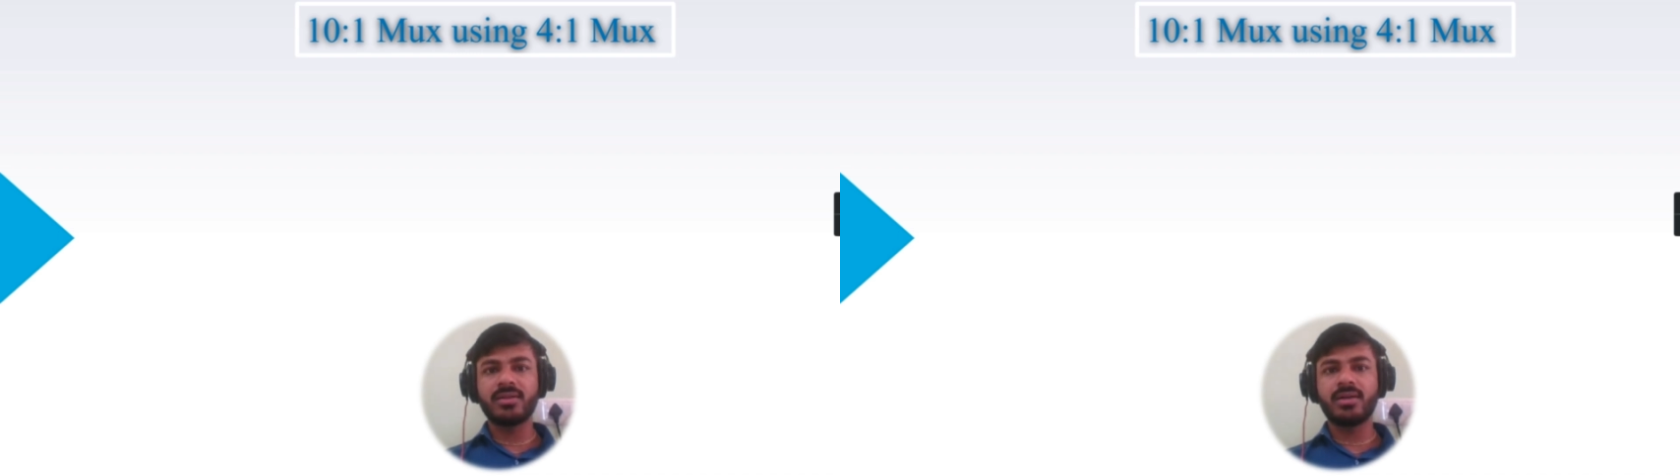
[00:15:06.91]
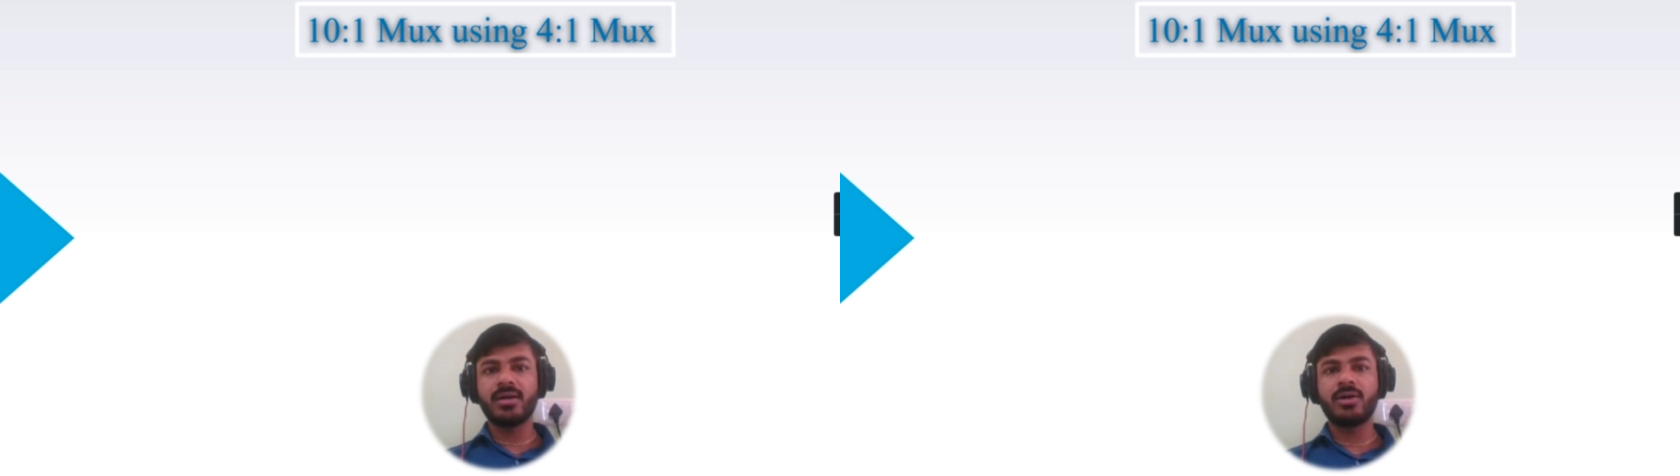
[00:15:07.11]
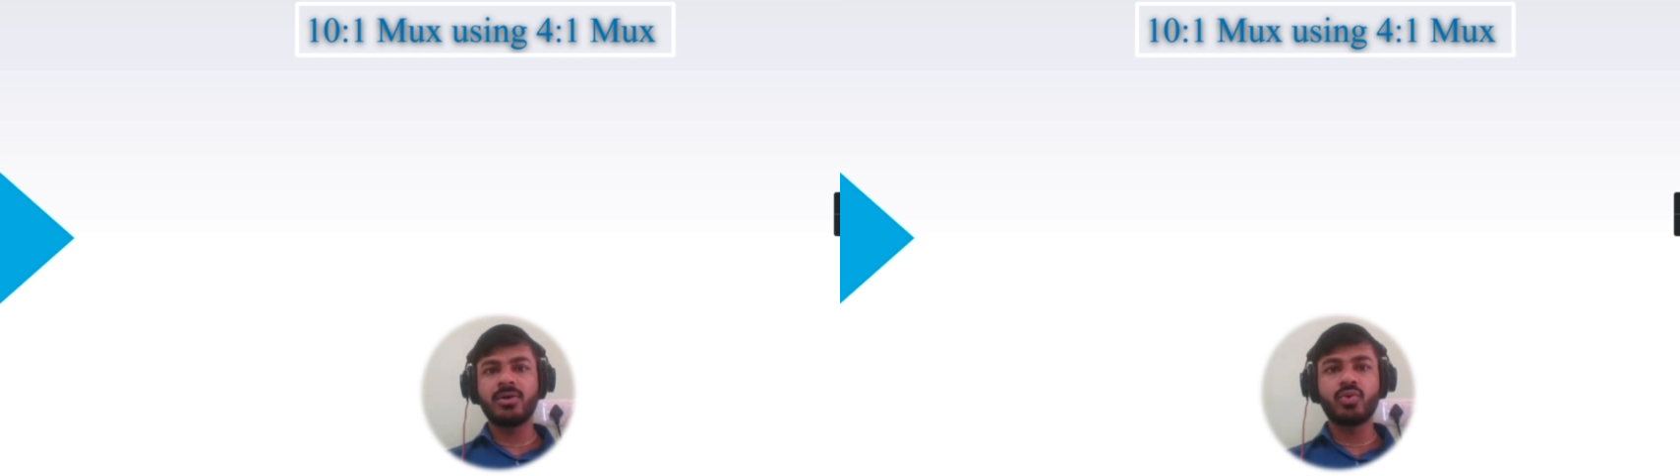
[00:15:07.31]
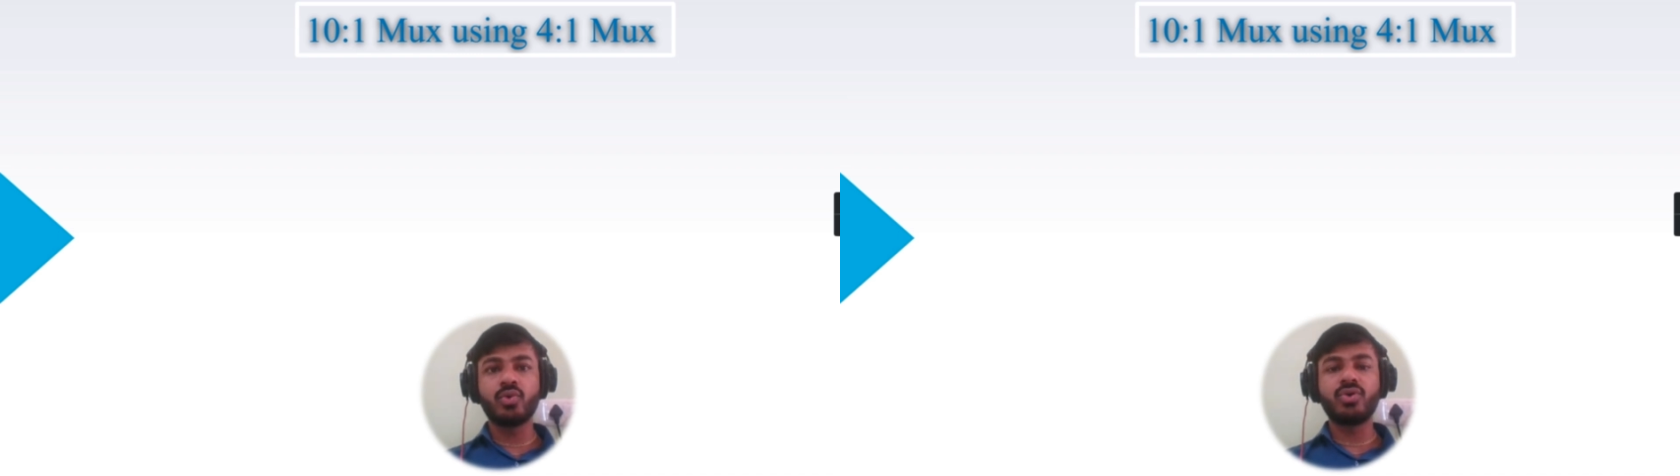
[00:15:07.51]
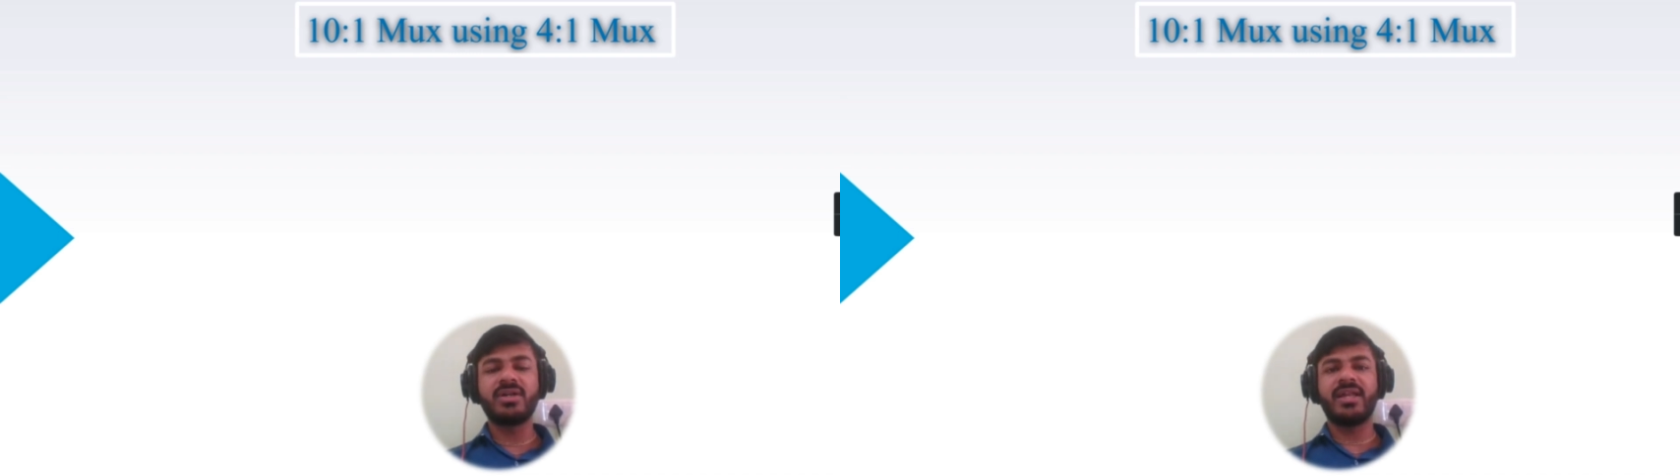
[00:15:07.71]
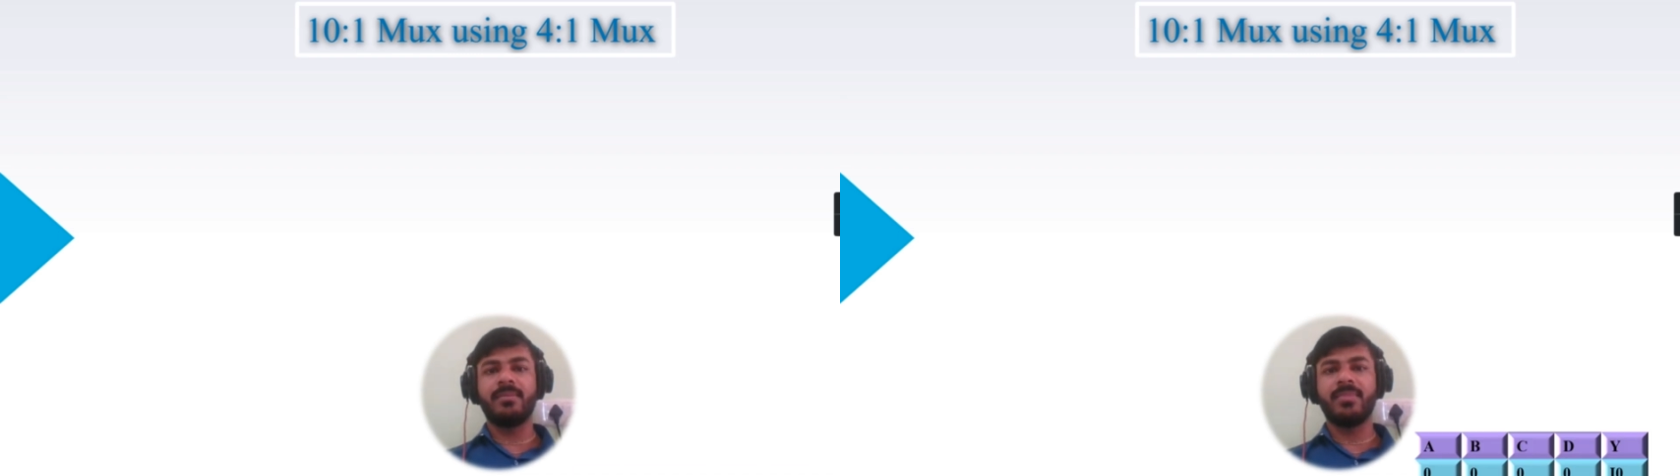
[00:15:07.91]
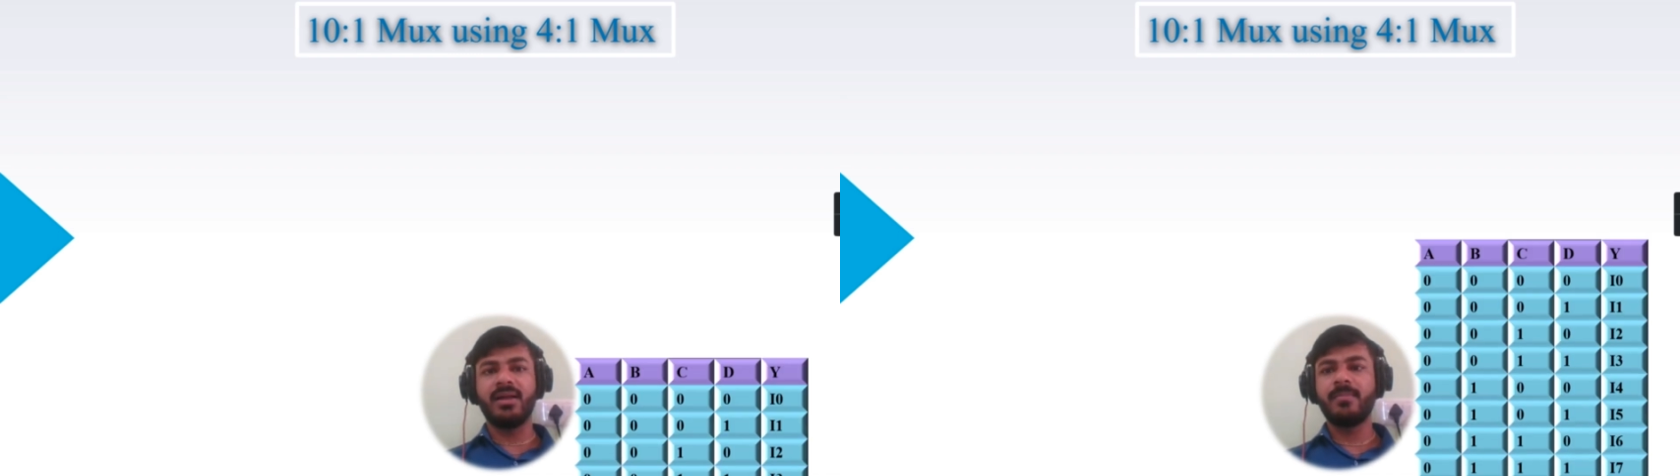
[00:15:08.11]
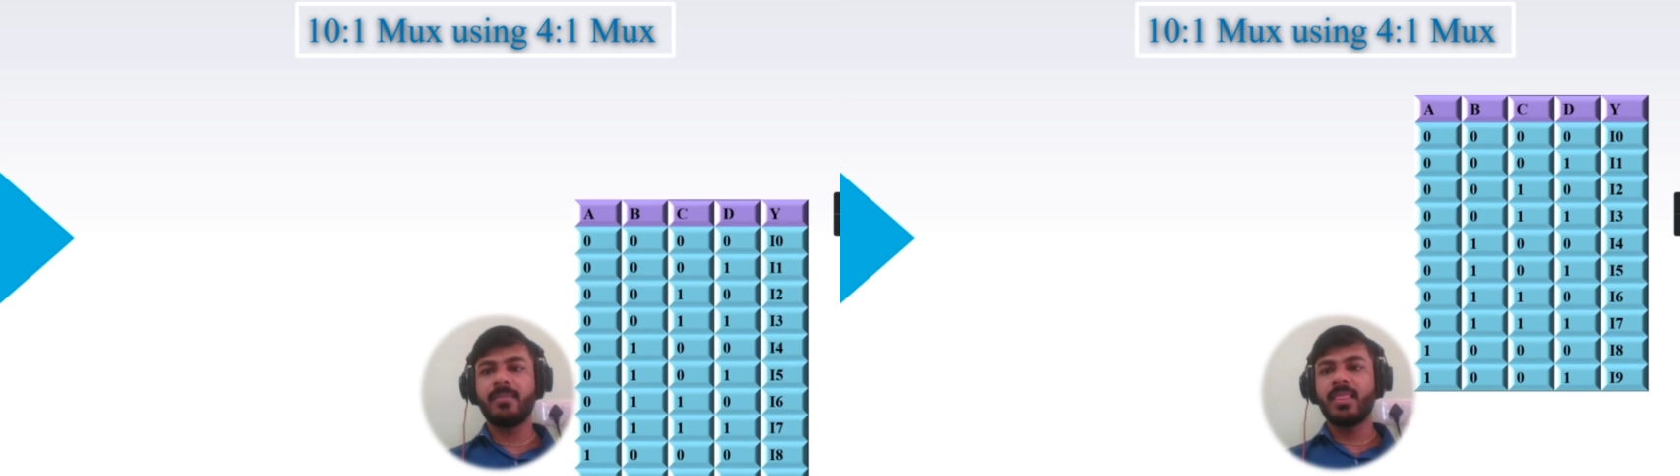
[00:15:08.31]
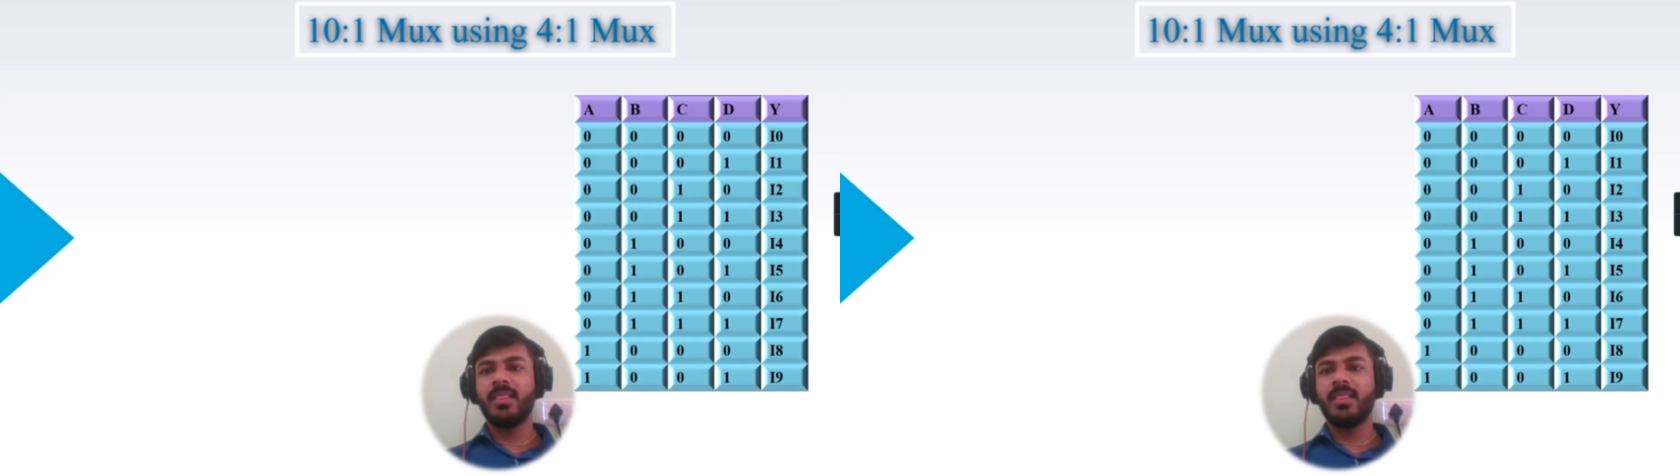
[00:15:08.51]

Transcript: the truth table.